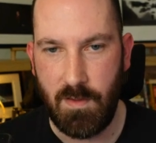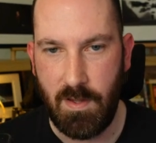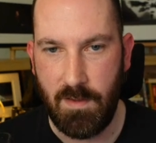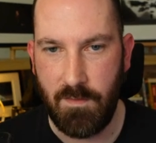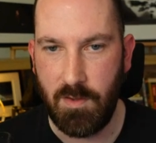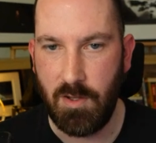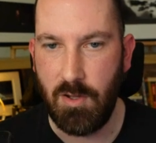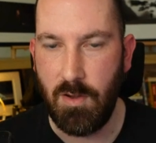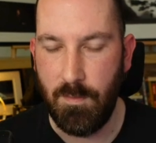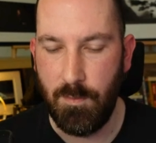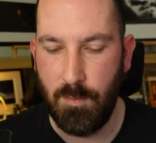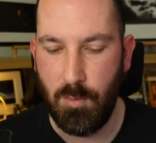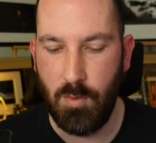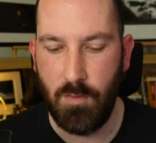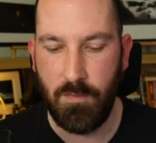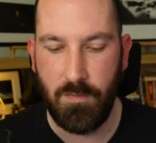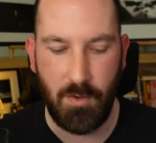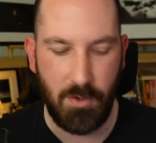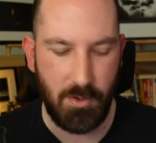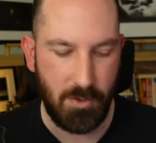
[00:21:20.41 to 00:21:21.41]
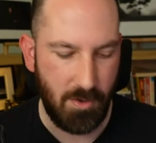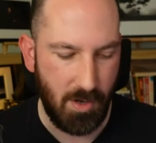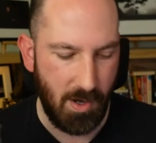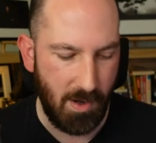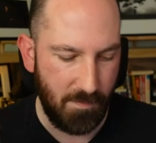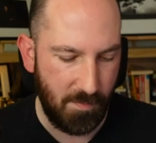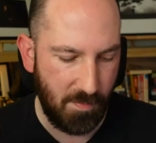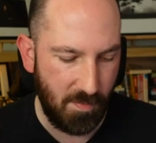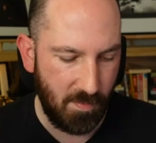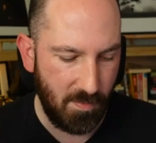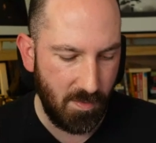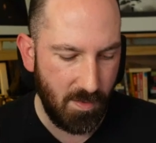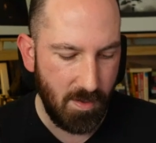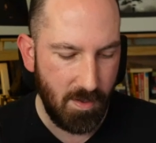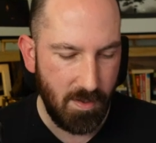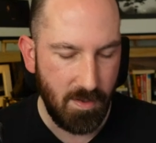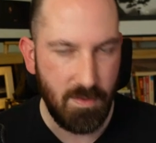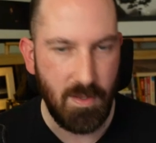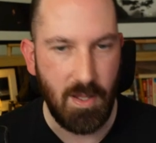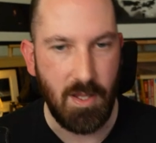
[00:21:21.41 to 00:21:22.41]
a lot more photographs
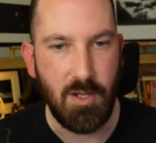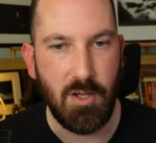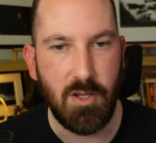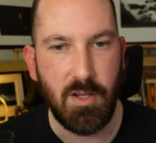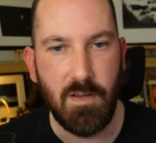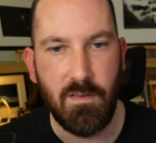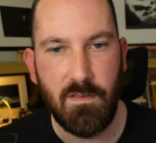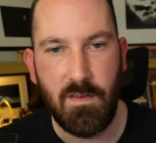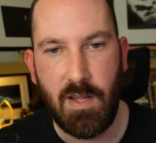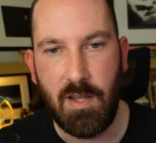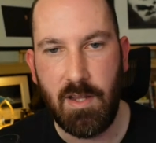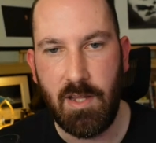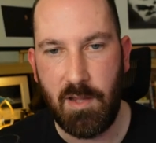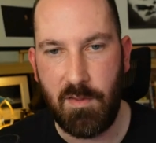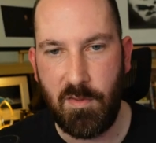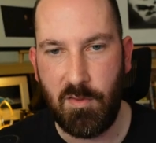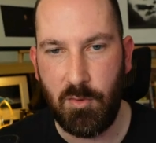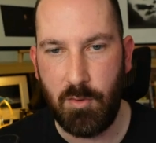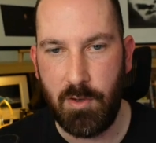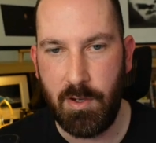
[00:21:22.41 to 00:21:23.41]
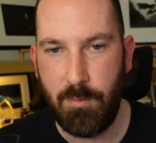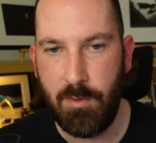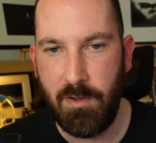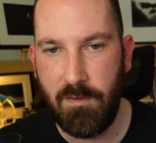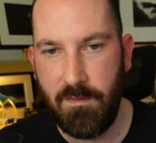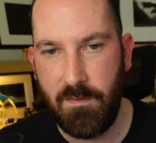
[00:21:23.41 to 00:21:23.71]
that you can tell that story with.